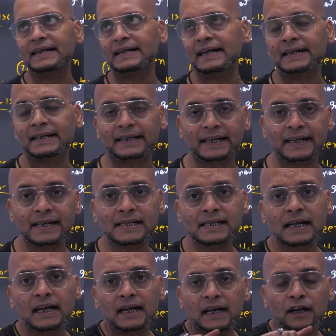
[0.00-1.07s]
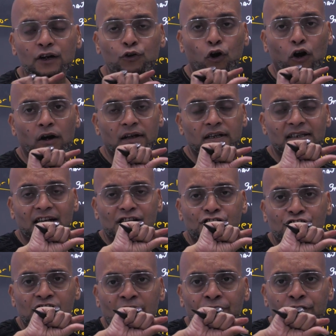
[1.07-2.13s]
1980s,
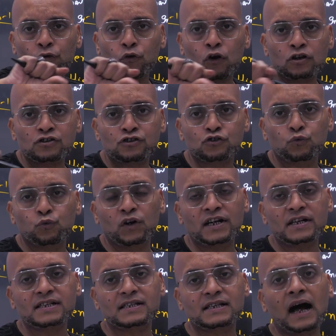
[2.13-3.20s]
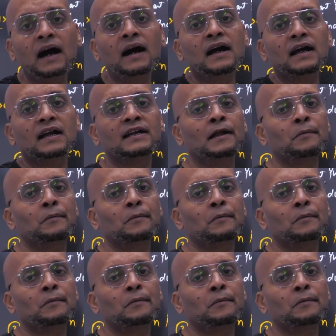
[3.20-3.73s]
the shift was towards the